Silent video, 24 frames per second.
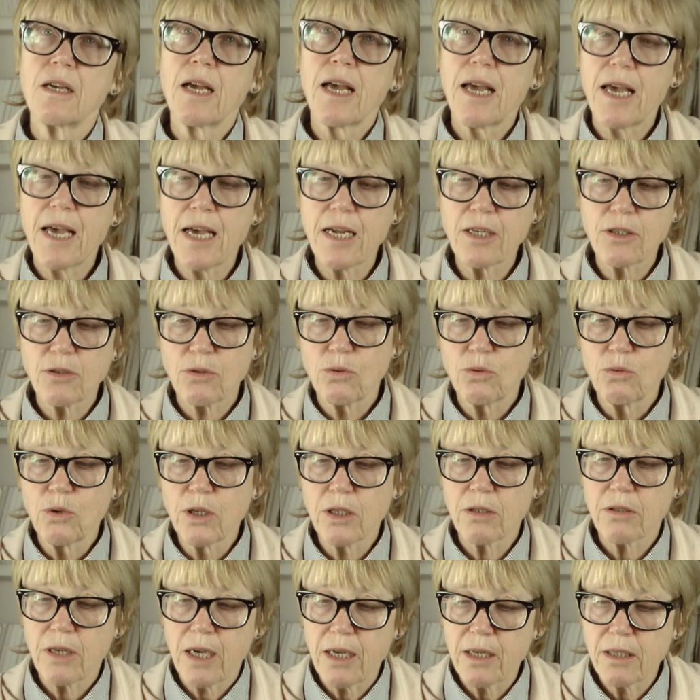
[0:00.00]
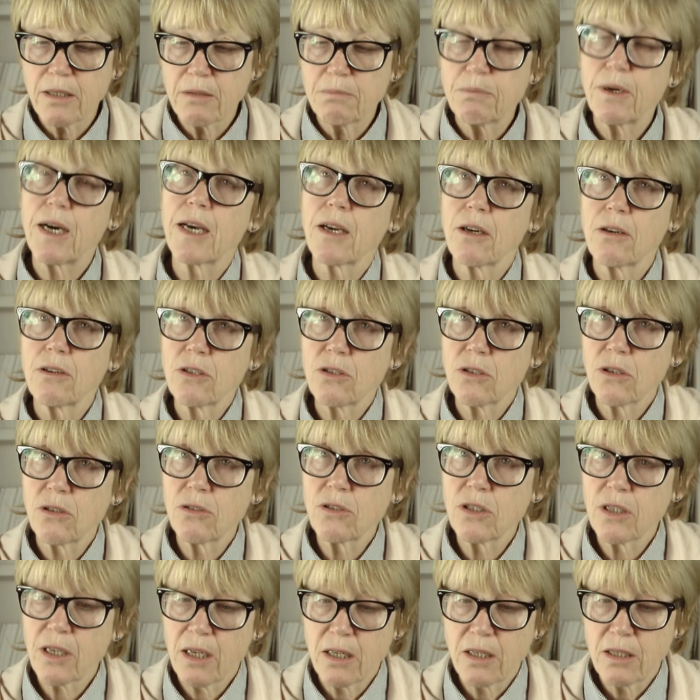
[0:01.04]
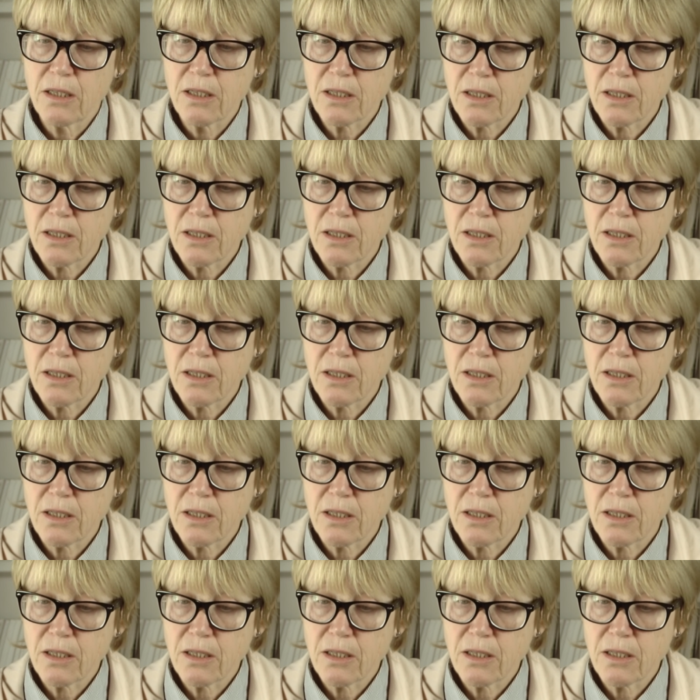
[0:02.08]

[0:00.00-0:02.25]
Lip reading: And we are aided by our Associated